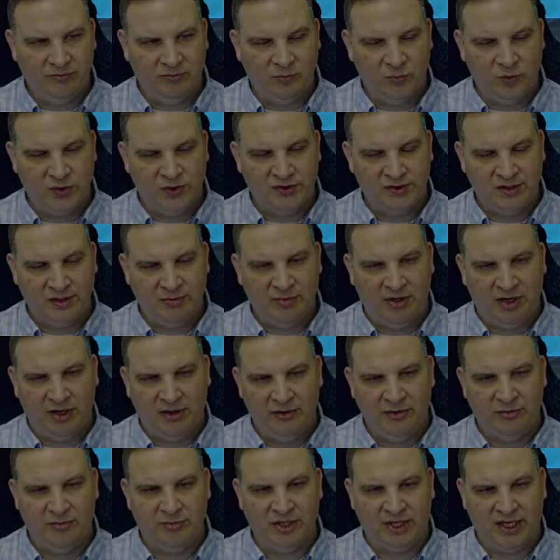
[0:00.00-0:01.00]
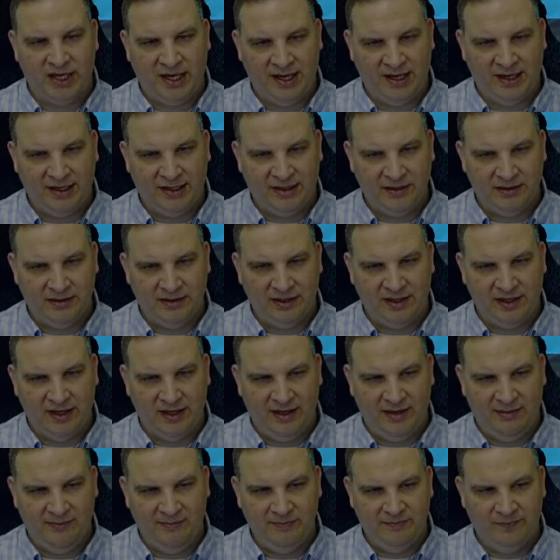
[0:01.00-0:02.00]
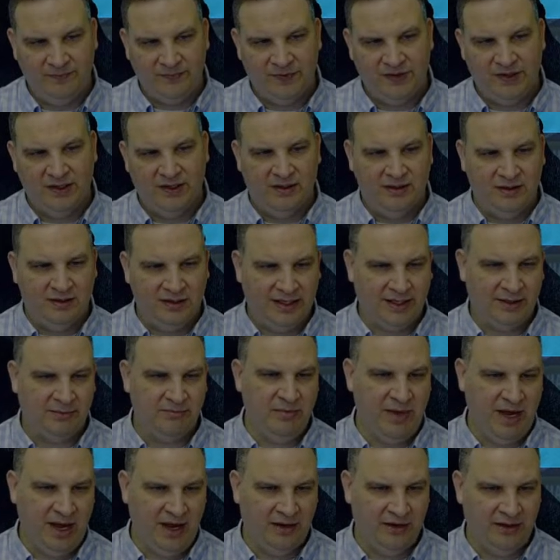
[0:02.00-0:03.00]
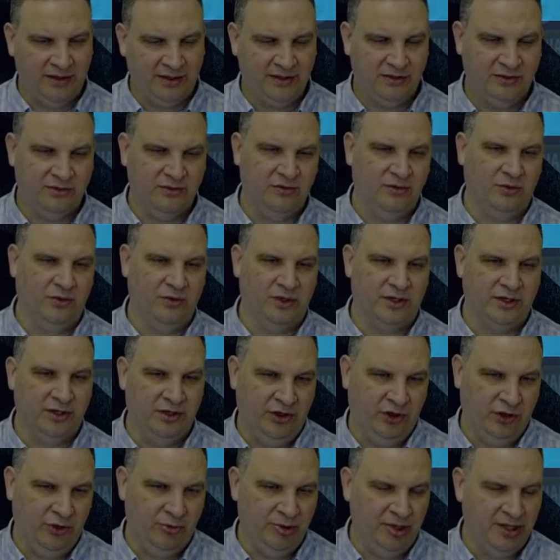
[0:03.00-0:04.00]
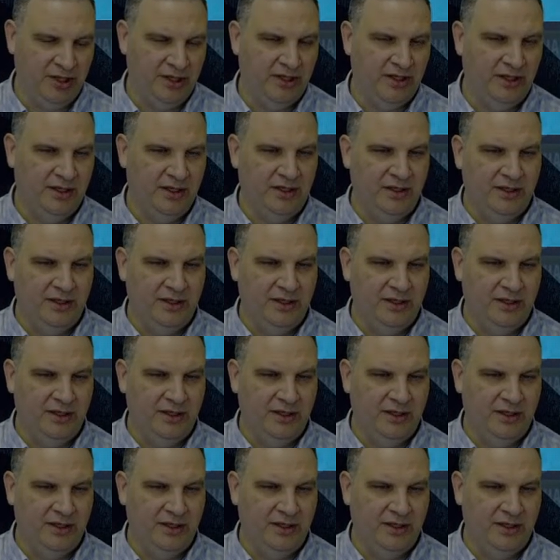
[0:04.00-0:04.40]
with some other mechanic in the game, like Malik or Kenobi,